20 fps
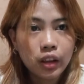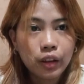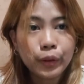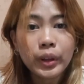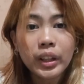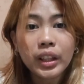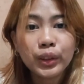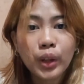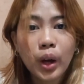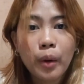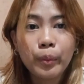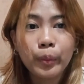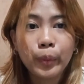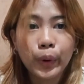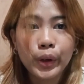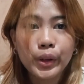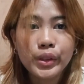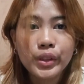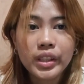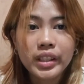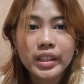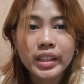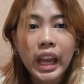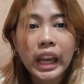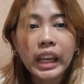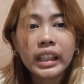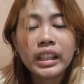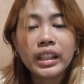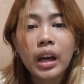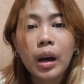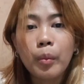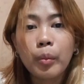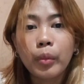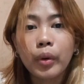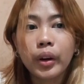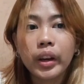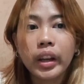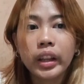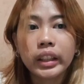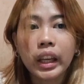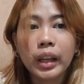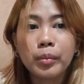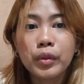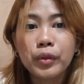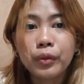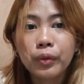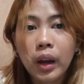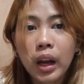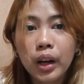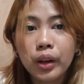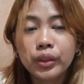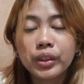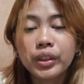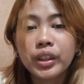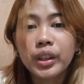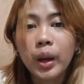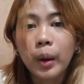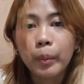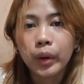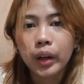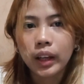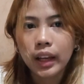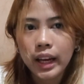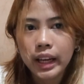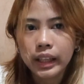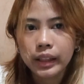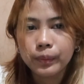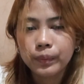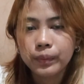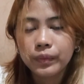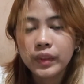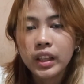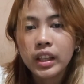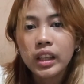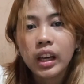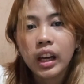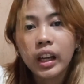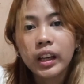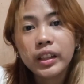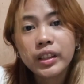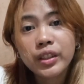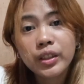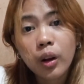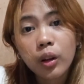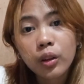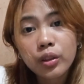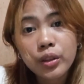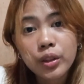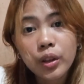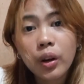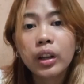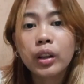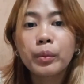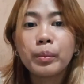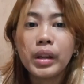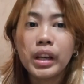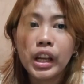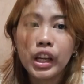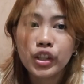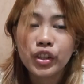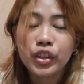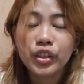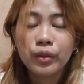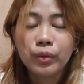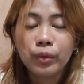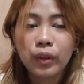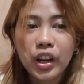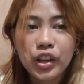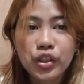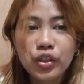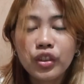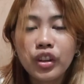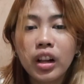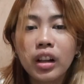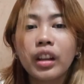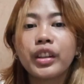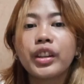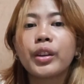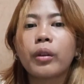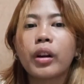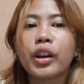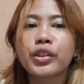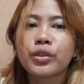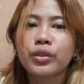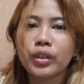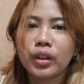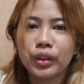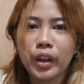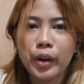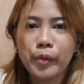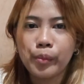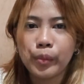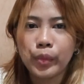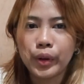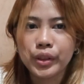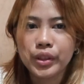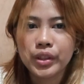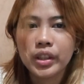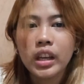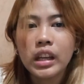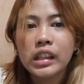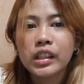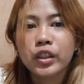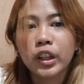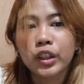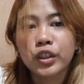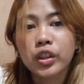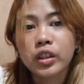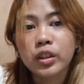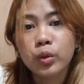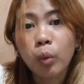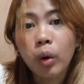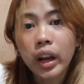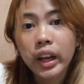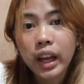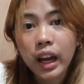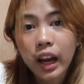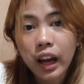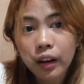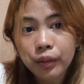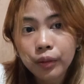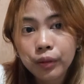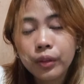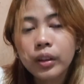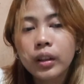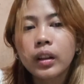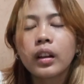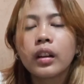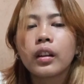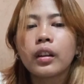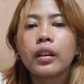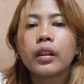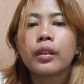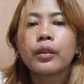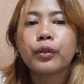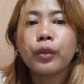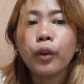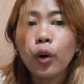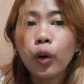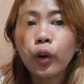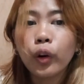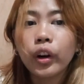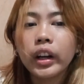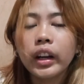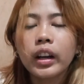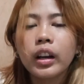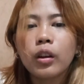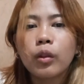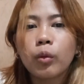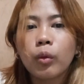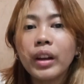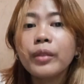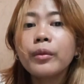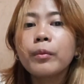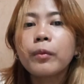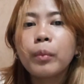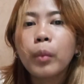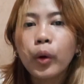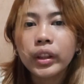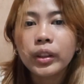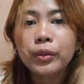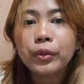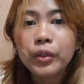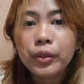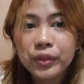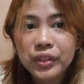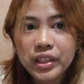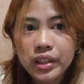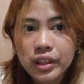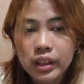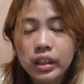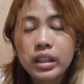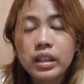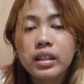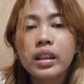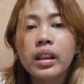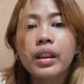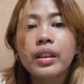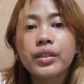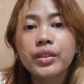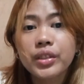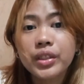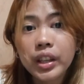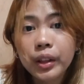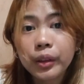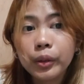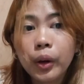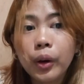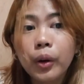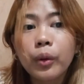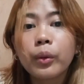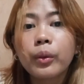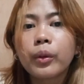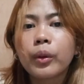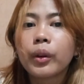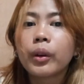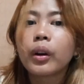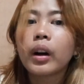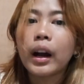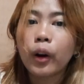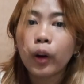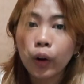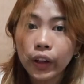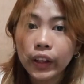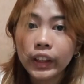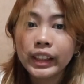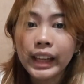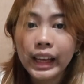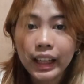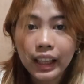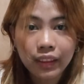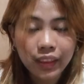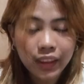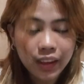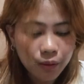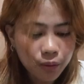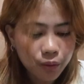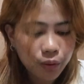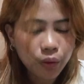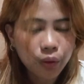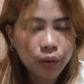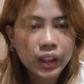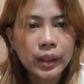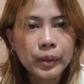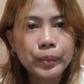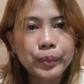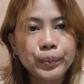Real numbers is any number that can be found in the number line and is also a combination of rational and irrational numbers such as 1/2, 4, 1.56, 0, or negative 3.